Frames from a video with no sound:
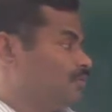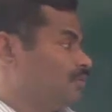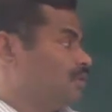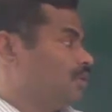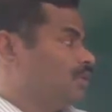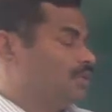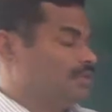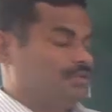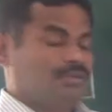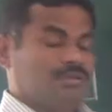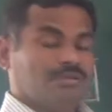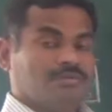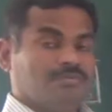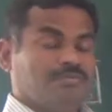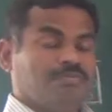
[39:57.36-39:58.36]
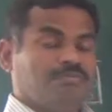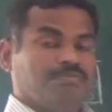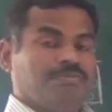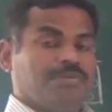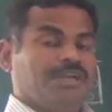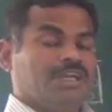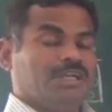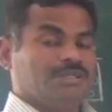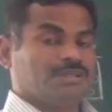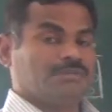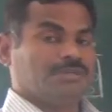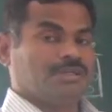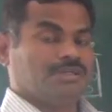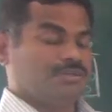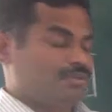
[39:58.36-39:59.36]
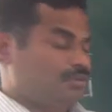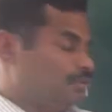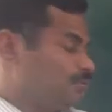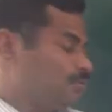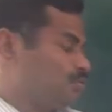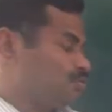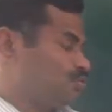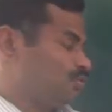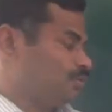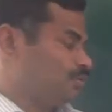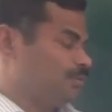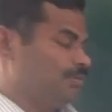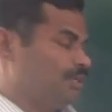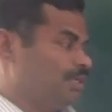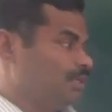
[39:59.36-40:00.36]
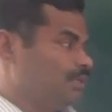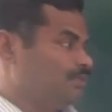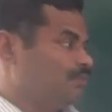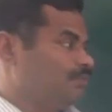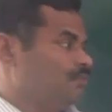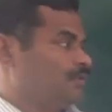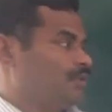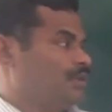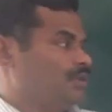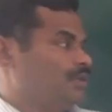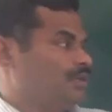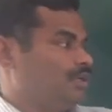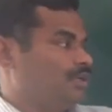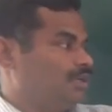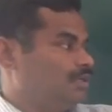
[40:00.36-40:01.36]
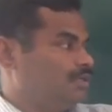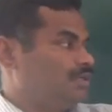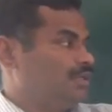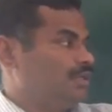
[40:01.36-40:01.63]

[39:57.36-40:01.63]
Connect the P-type semiconductor to the positive of the battery and connect the